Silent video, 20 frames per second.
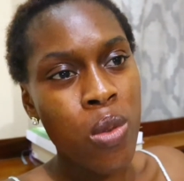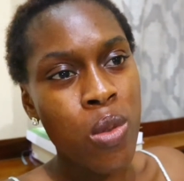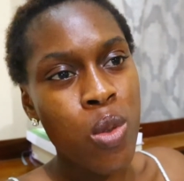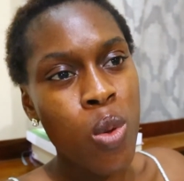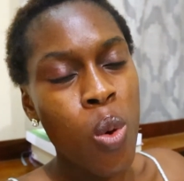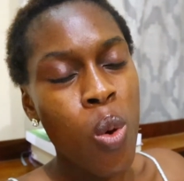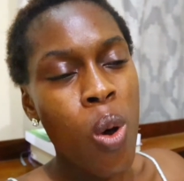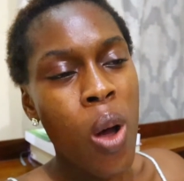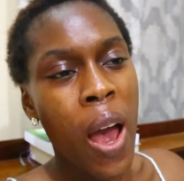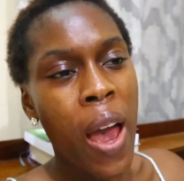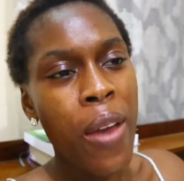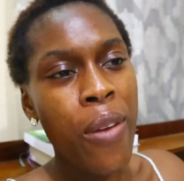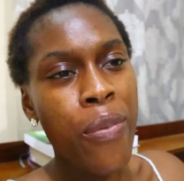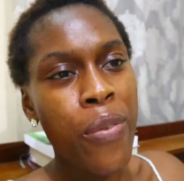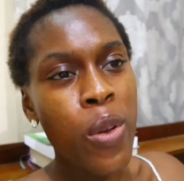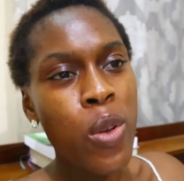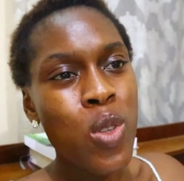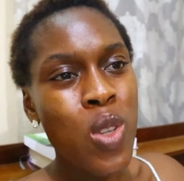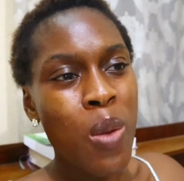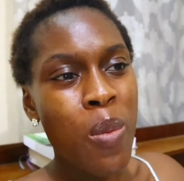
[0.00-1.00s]
So I
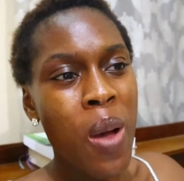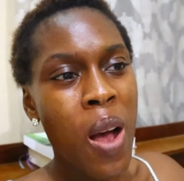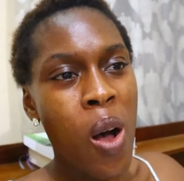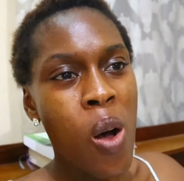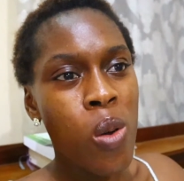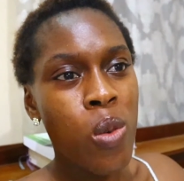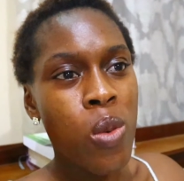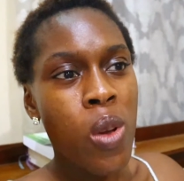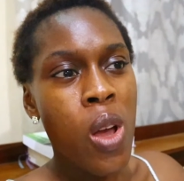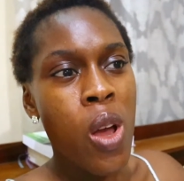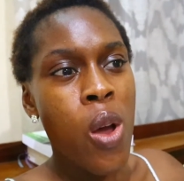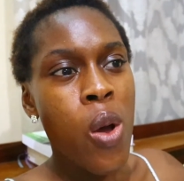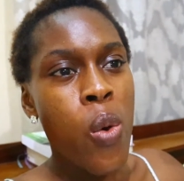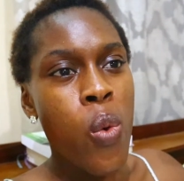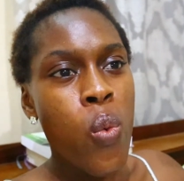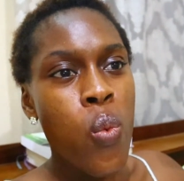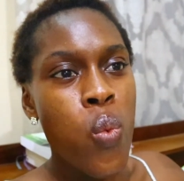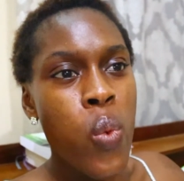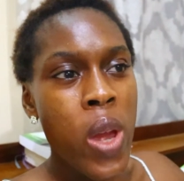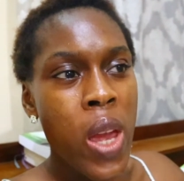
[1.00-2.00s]
feel somehow
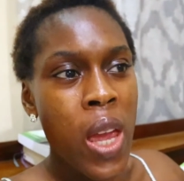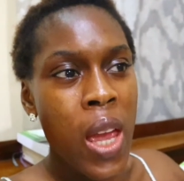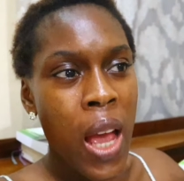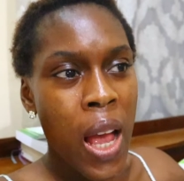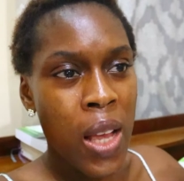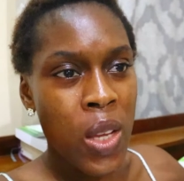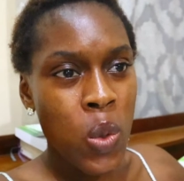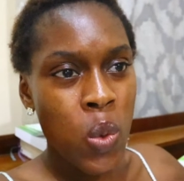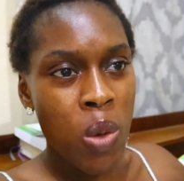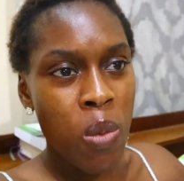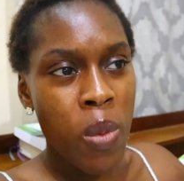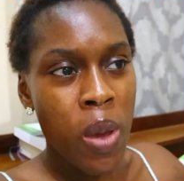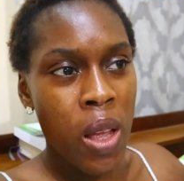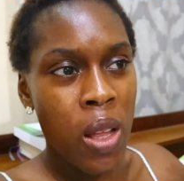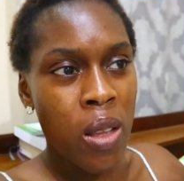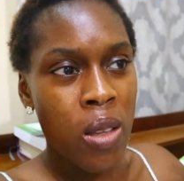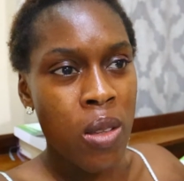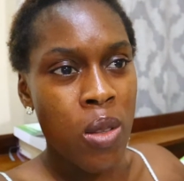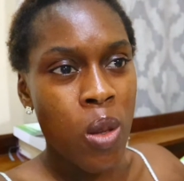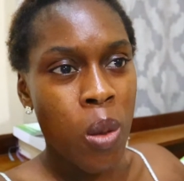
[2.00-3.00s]
we as
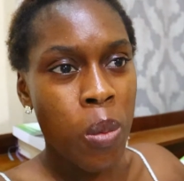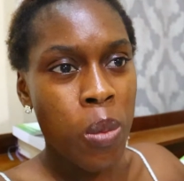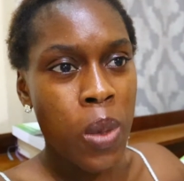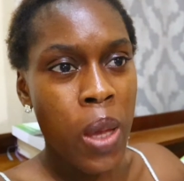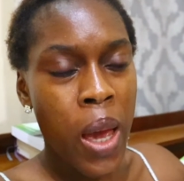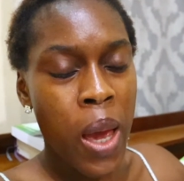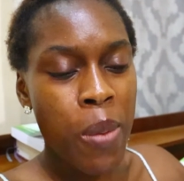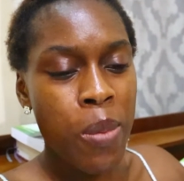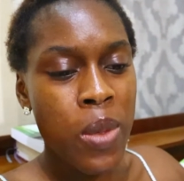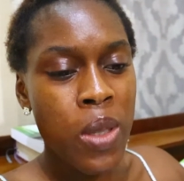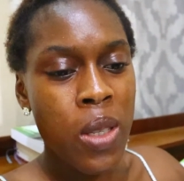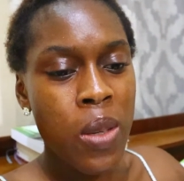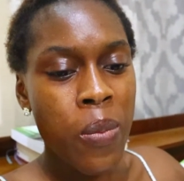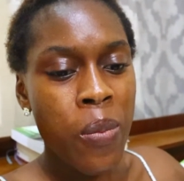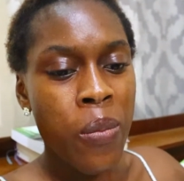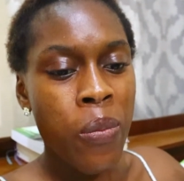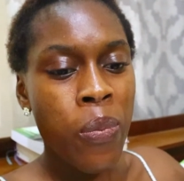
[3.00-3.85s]
women sometimes